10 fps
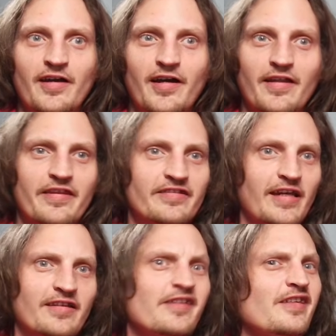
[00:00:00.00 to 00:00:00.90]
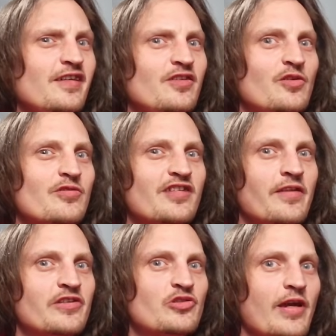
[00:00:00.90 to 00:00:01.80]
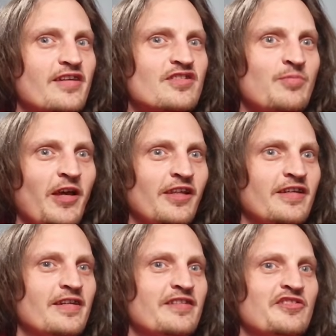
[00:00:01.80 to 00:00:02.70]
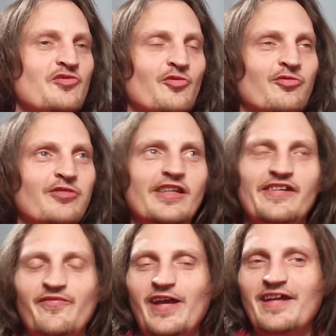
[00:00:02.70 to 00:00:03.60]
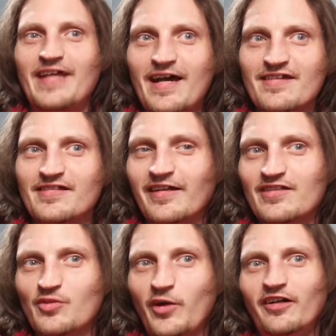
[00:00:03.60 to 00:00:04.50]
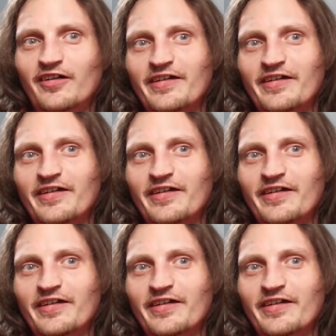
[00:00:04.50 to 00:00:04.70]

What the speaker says: The technique he used on the dragon's belly is really fantastic as well.